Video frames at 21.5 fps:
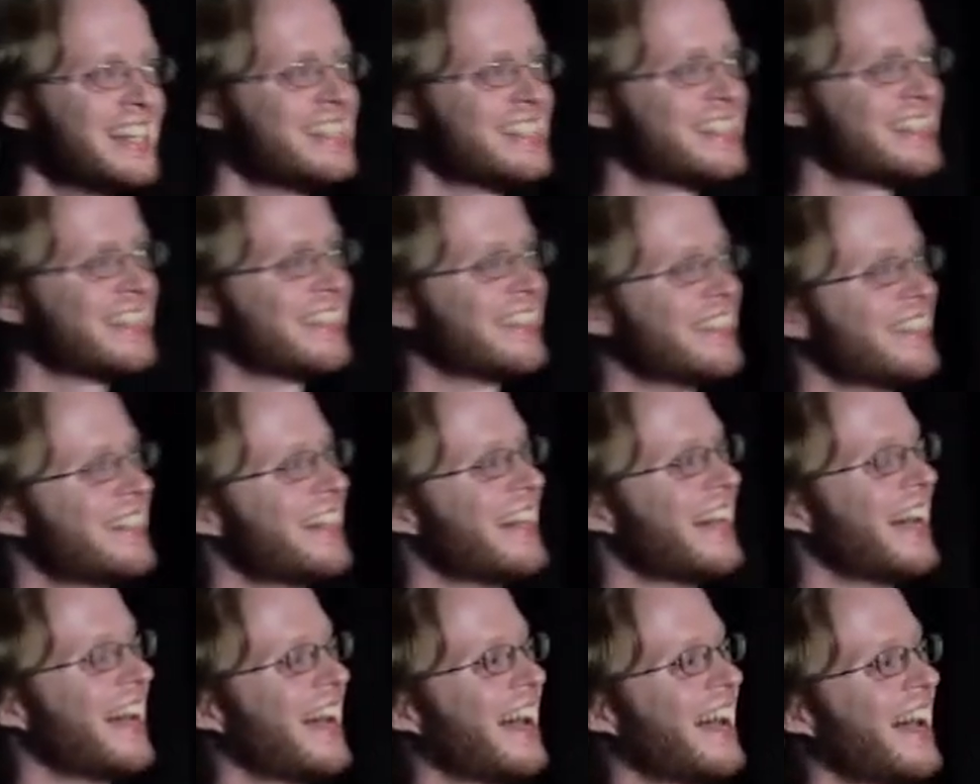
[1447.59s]
so
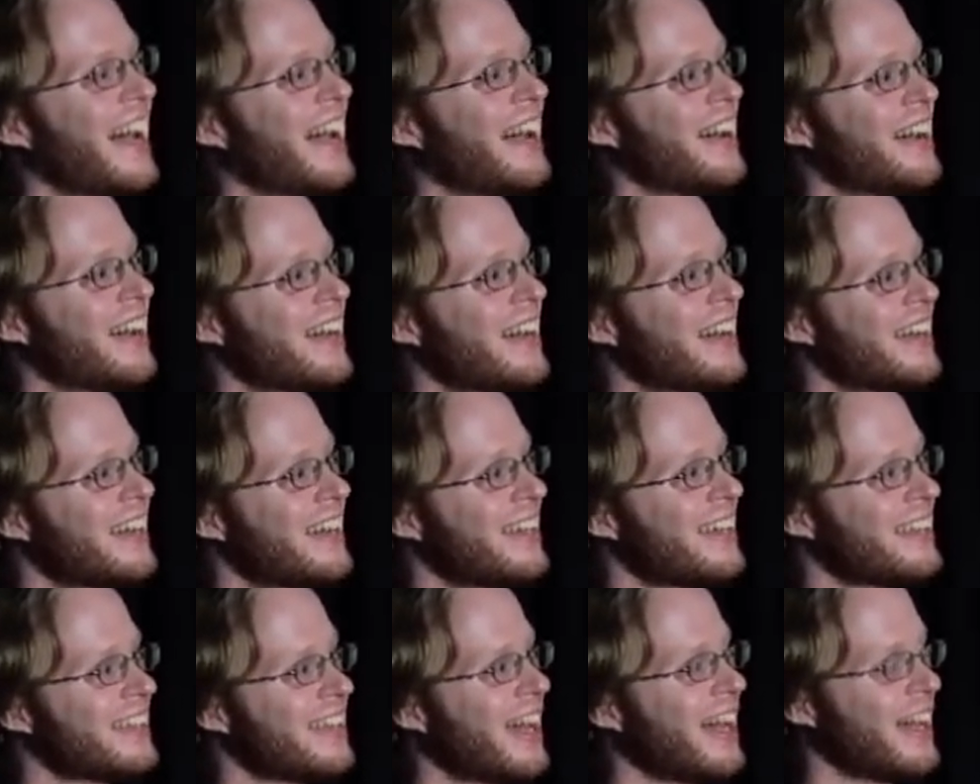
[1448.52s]
uh,
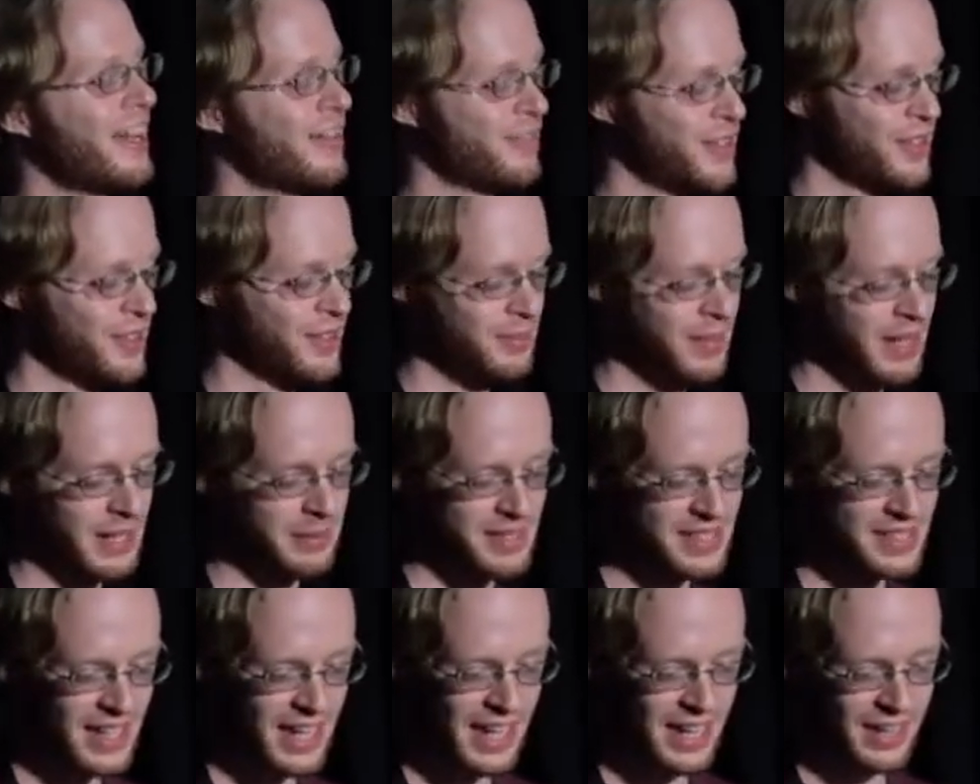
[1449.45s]
yeah, if you make a
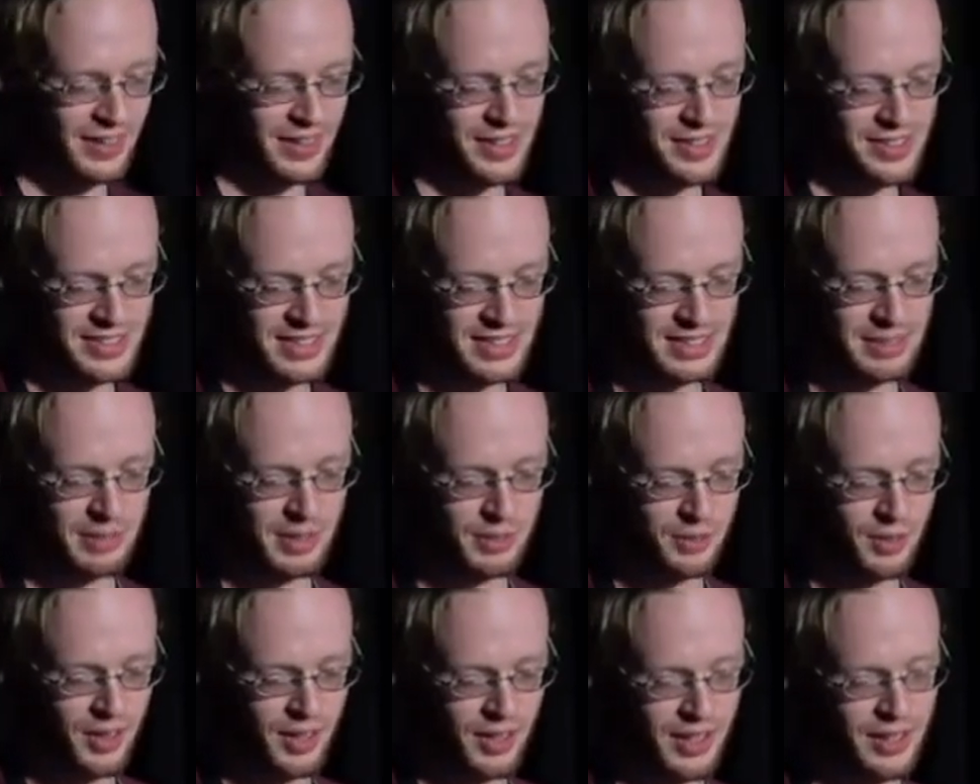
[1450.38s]
mistake or you say something
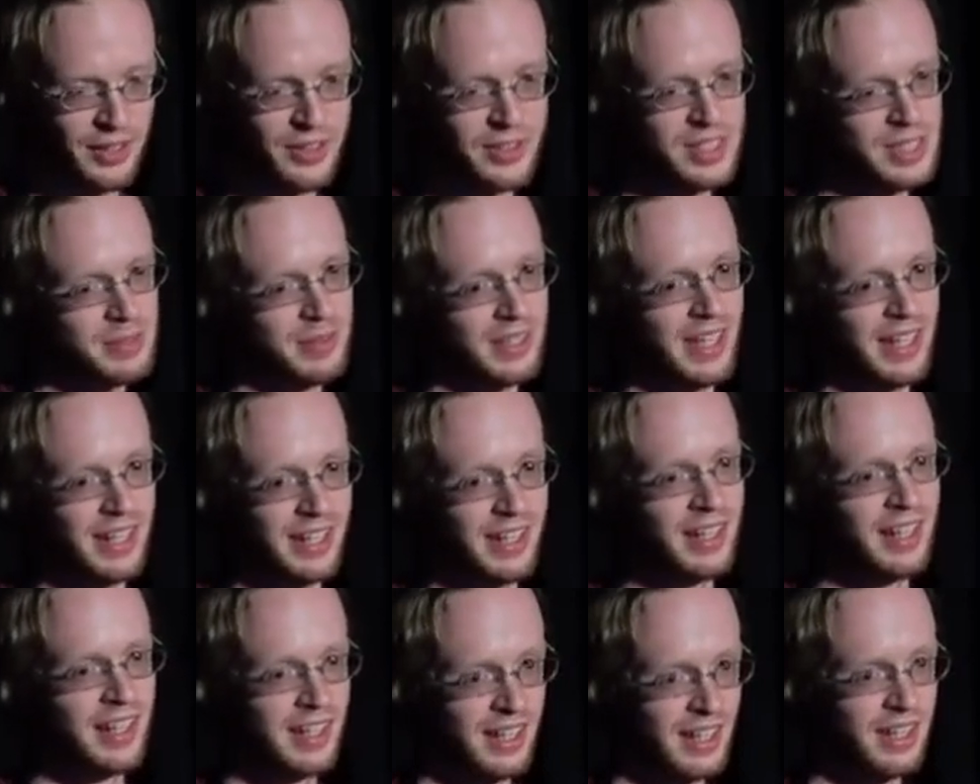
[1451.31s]
wrong, it'll just be like,
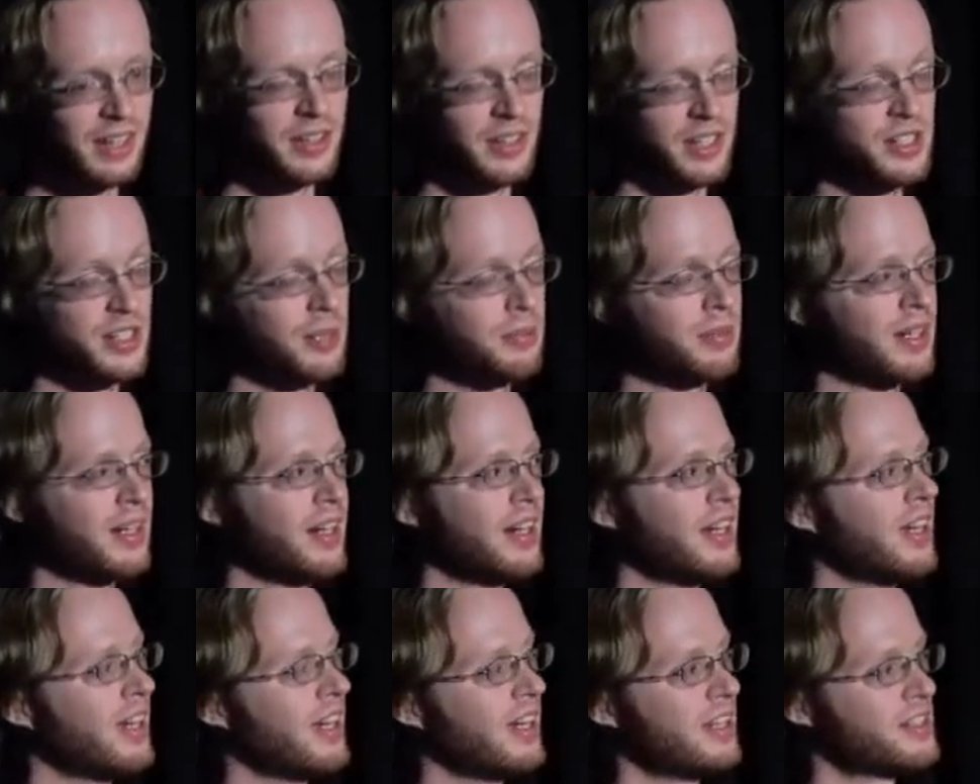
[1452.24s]
it'll interpret it.
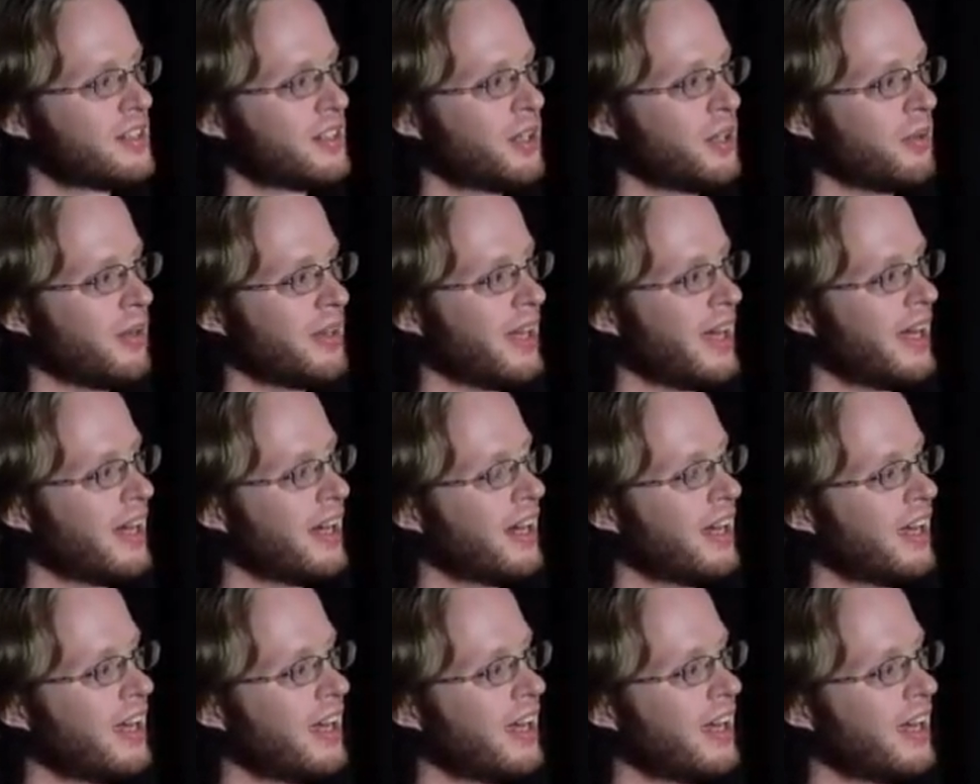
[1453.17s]
So you don't want that.